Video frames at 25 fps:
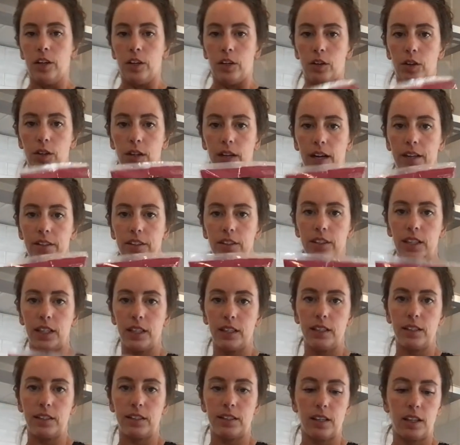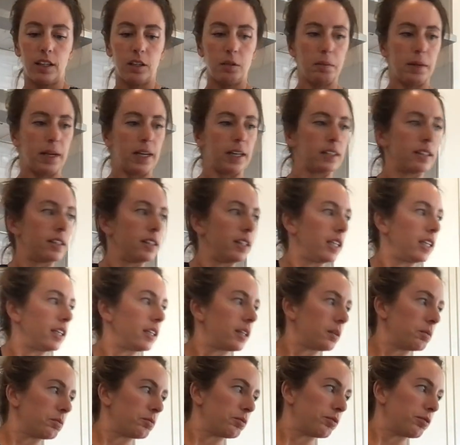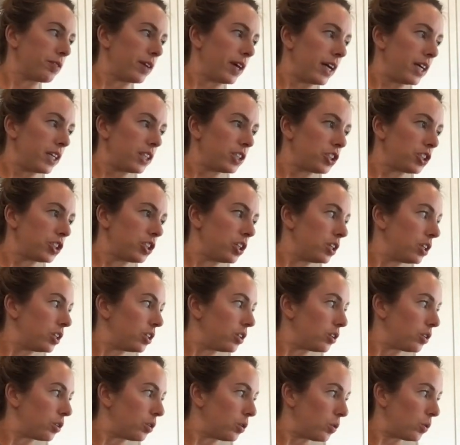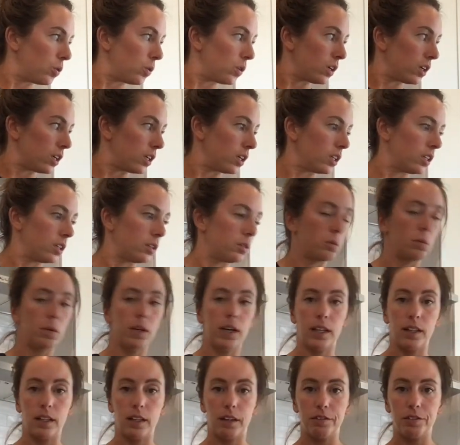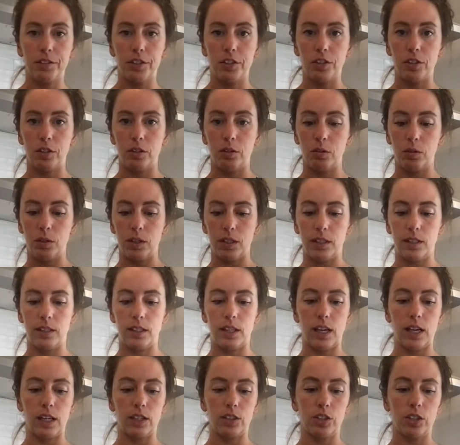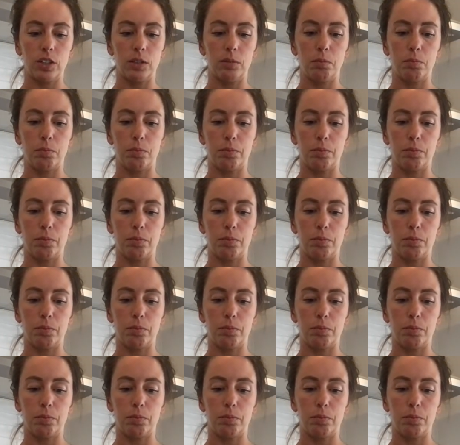You can either take these salad bags and eat them fresh, or what I love to do is actually